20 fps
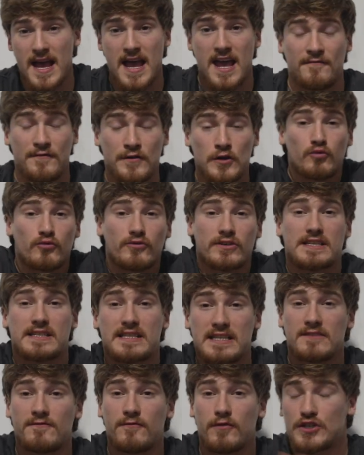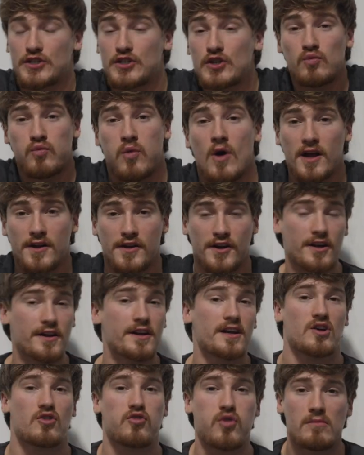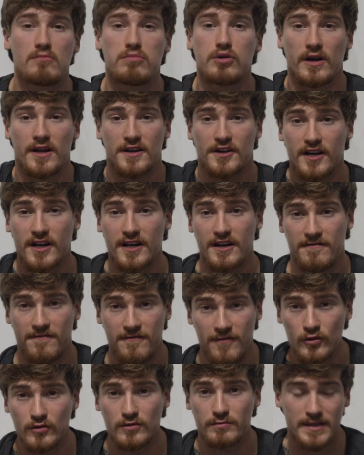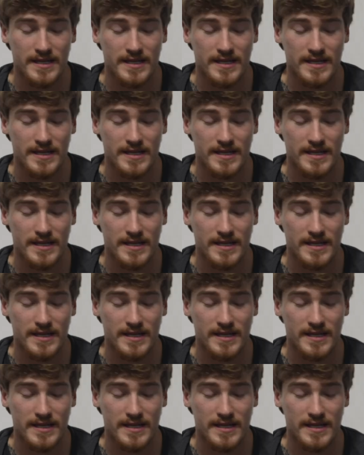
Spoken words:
if you receive what you want, you're gonna crumble and you're gonna fold.